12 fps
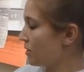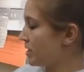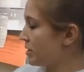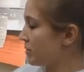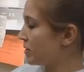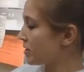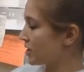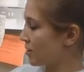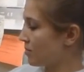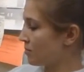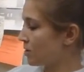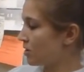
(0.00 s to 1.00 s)
we will
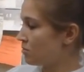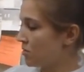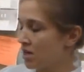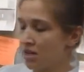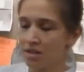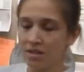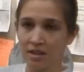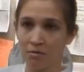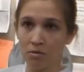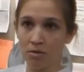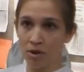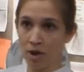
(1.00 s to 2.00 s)
sub them to the medias
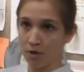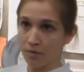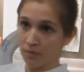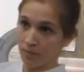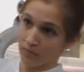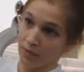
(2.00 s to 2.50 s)
that will grow